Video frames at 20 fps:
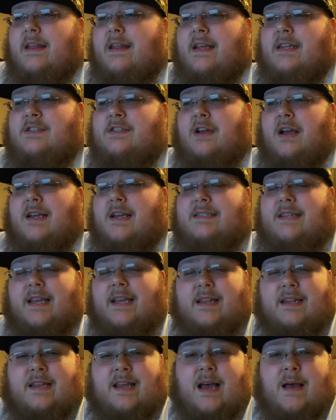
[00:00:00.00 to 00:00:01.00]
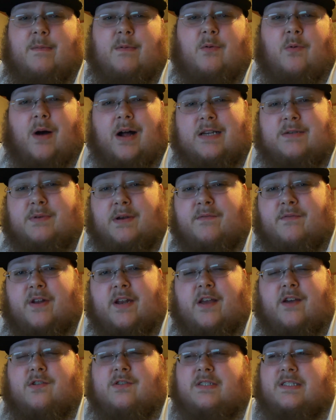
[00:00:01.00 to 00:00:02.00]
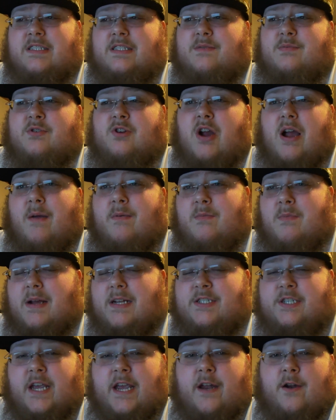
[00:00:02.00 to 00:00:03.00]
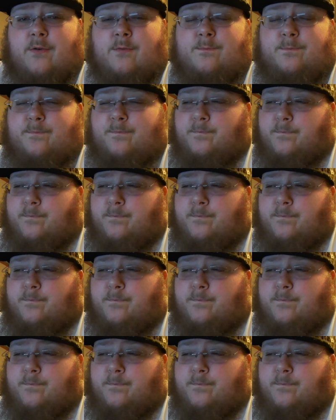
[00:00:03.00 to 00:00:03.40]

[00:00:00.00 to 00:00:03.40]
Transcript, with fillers: that you guys take the time to watch my videos and subscribe to my channel.